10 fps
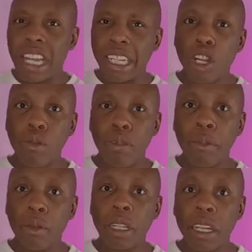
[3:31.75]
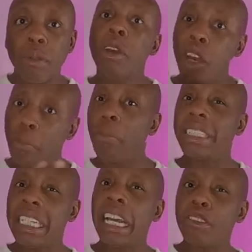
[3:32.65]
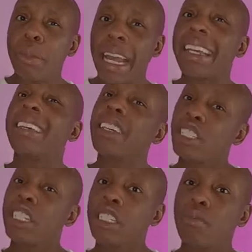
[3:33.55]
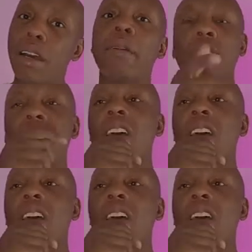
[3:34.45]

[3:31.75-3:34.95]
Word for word: No problem with him, but Tiara Mack, she's a problem.